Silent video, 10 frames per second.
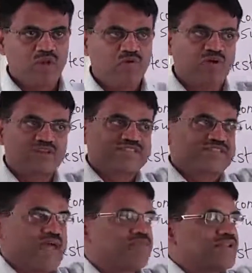you want to
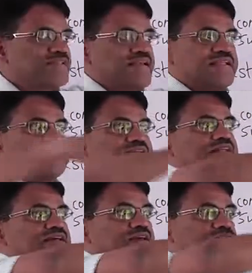
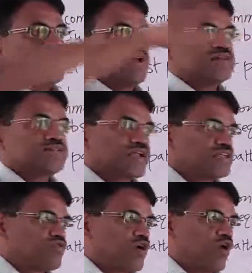simultaneously
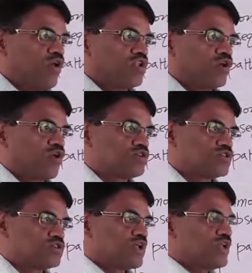satisfy all the
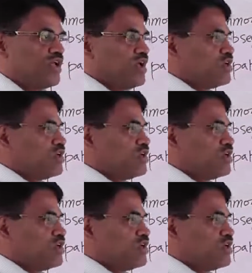clauses, right?